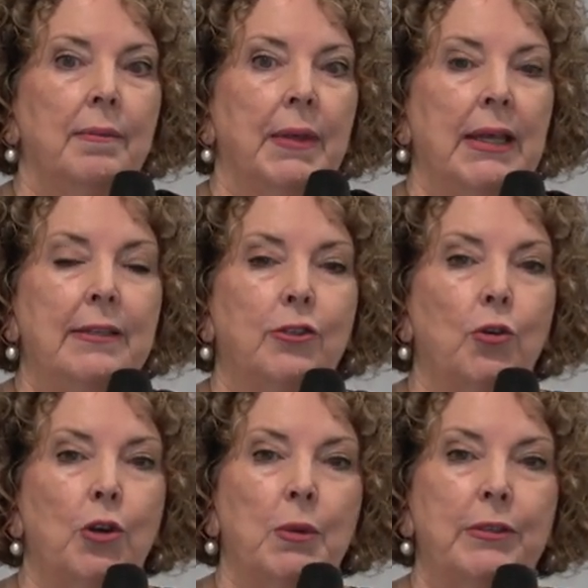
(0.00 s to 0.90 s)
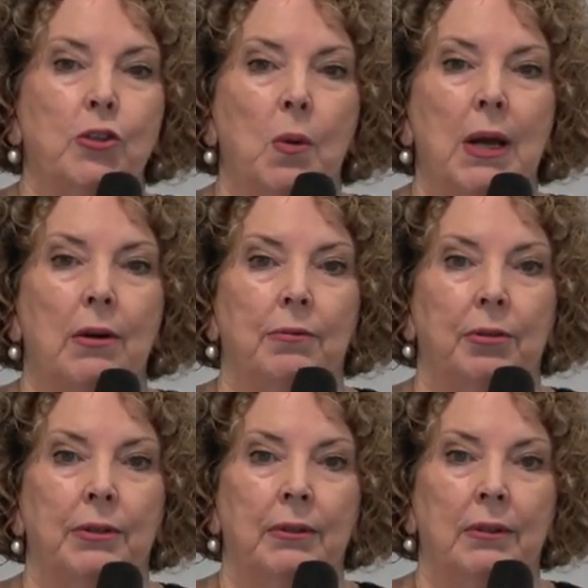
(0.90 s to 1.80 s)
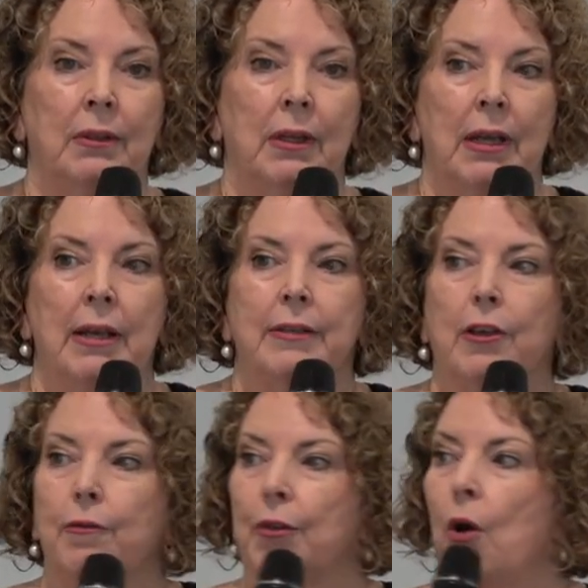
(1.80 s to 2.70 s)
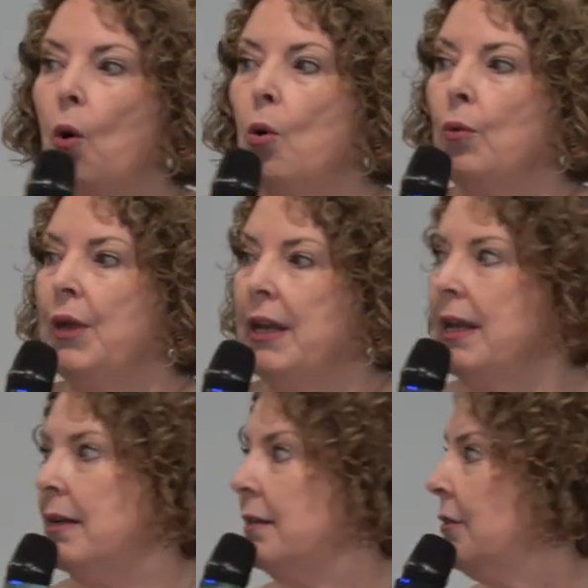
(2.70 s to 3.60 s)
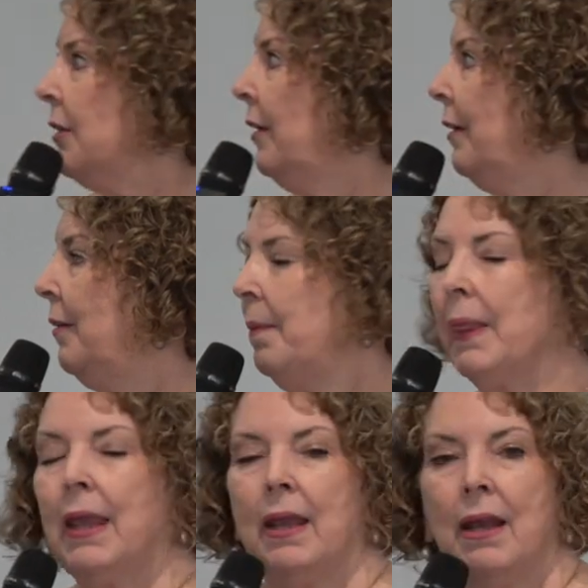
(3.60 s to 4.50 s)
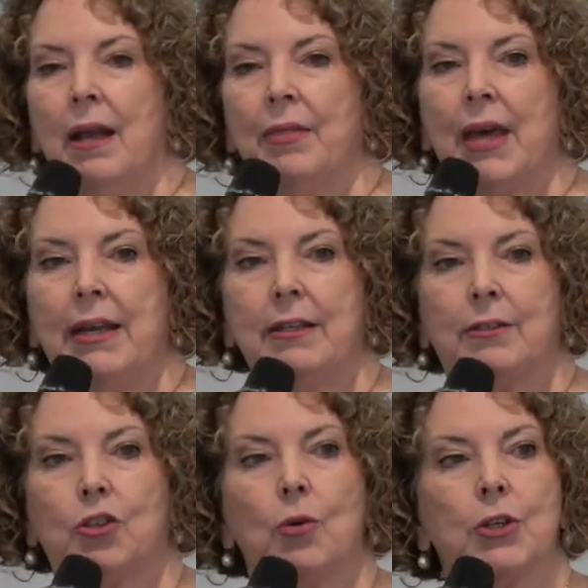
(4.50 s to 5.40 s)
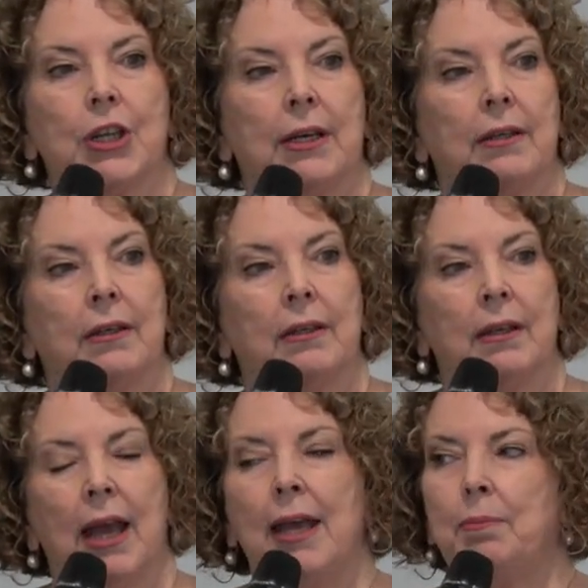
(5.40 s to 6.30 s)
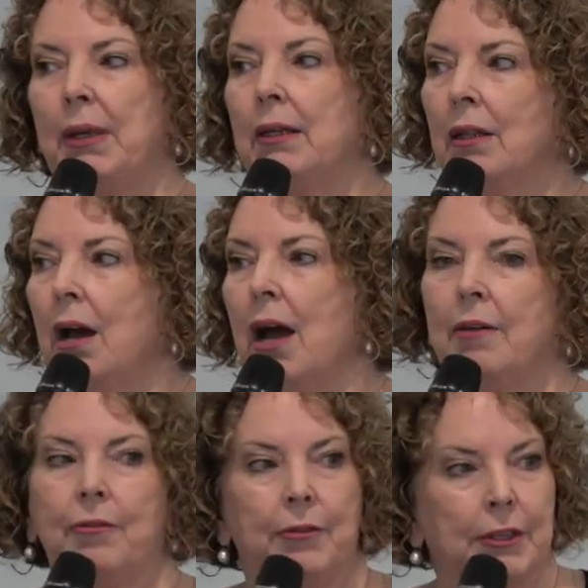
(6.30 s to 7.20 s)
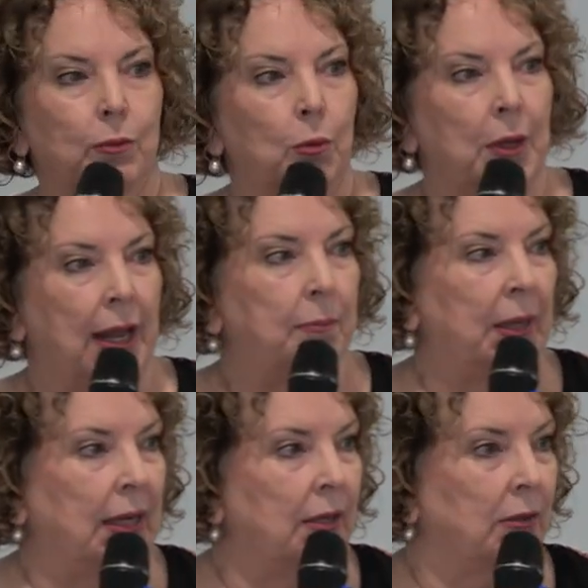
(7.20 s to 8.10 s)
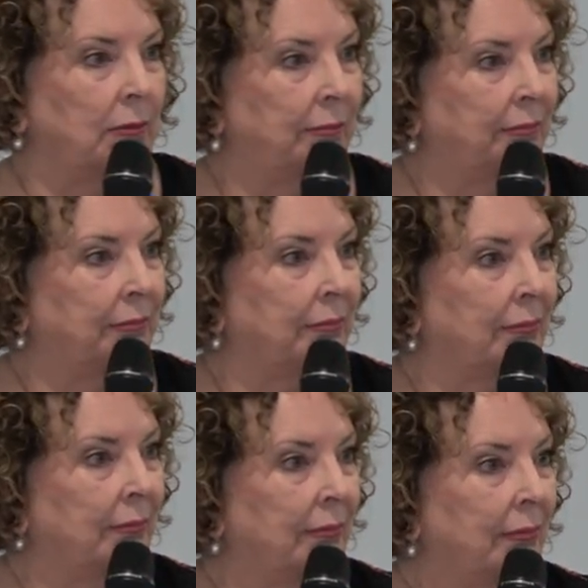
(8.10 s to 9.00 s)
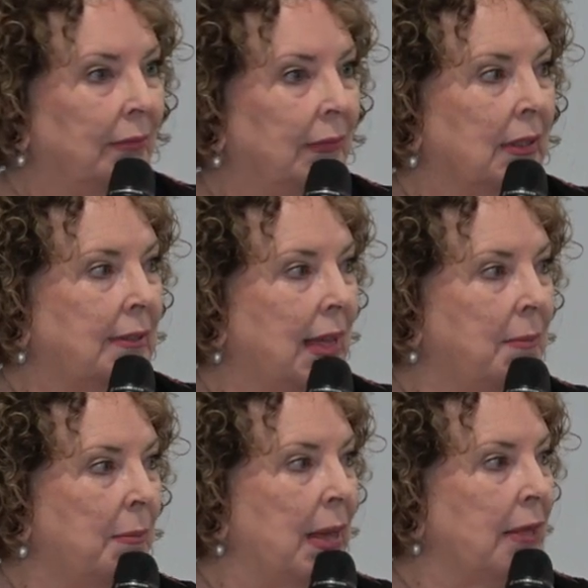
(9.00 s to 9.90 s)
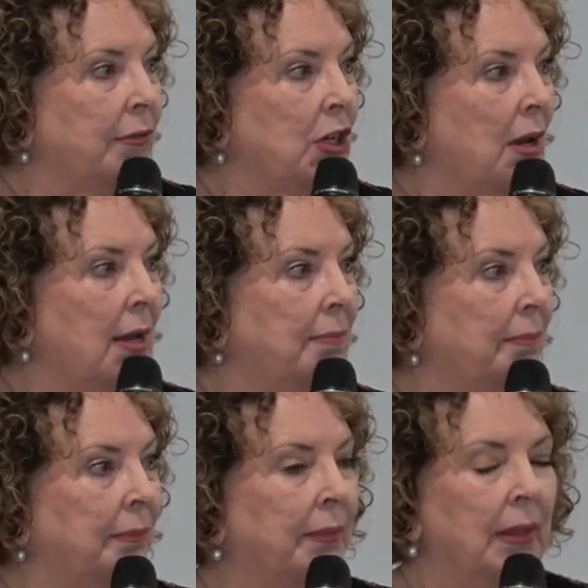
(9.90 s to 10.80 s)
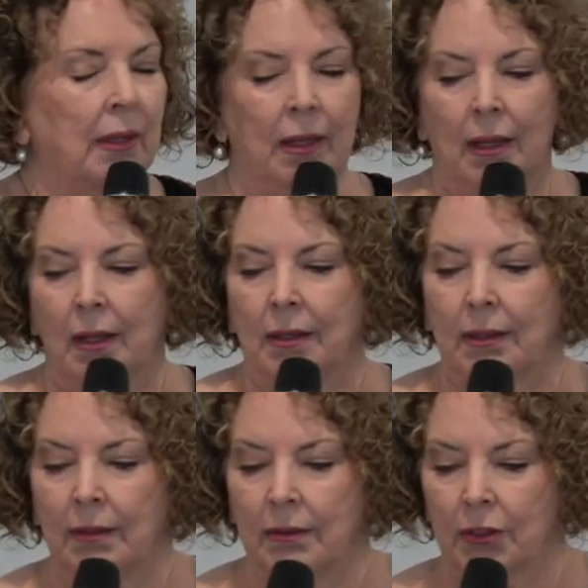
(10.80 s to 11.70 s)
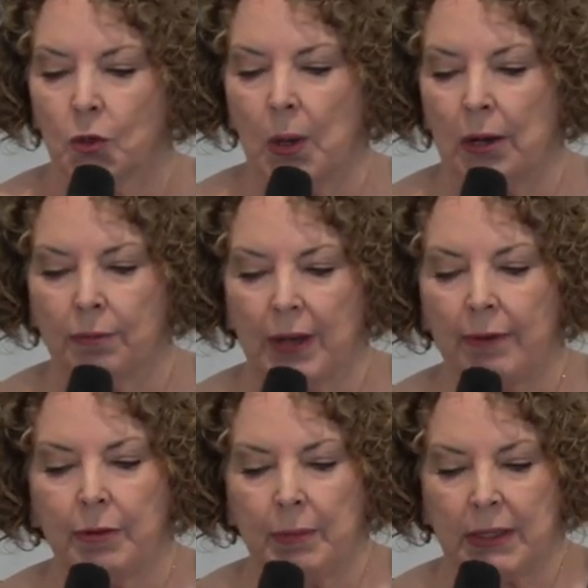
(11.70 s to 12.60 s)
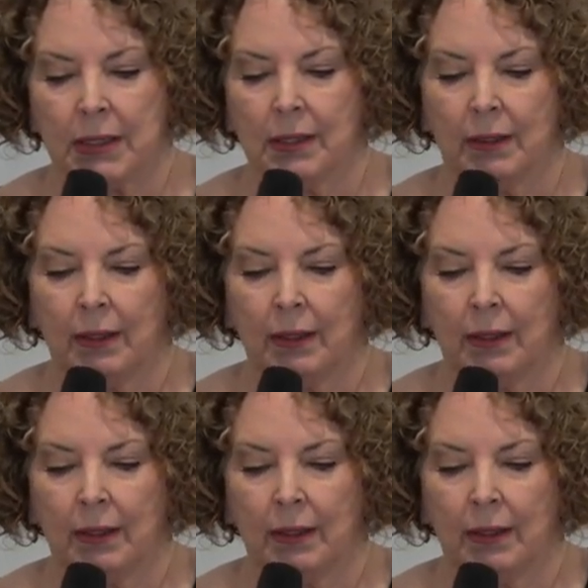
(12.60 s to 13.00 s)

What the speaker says: Now, his daughter was 12. So for all the years that his daughter had been alive, this woman had been ill. Same amount of time. 12, government.